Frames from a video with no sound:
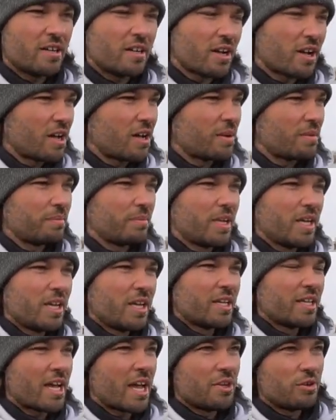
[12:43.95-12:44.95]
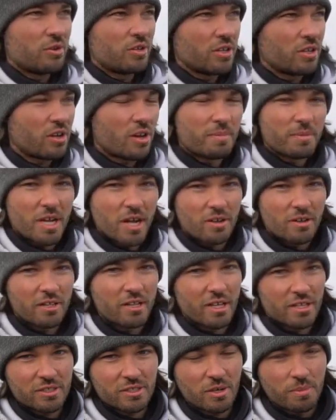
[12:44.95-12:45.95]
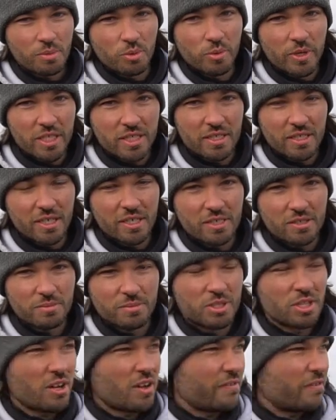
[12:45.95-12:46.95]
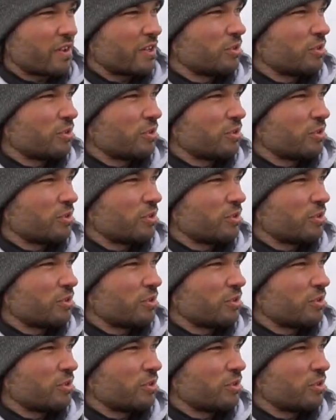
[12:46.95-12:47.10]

Um, yeah, you can come down in the next couple weeks and get some stuff.